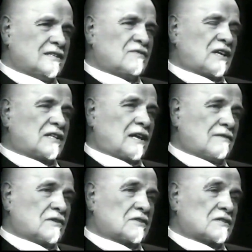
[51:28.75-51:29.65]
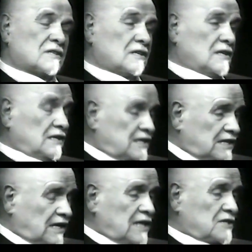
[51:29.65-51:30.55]
different levels
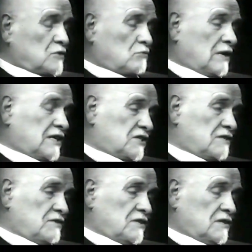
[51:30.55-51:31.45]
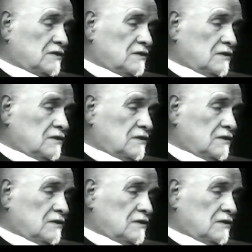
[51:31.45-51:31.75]
in relation to aggressivity.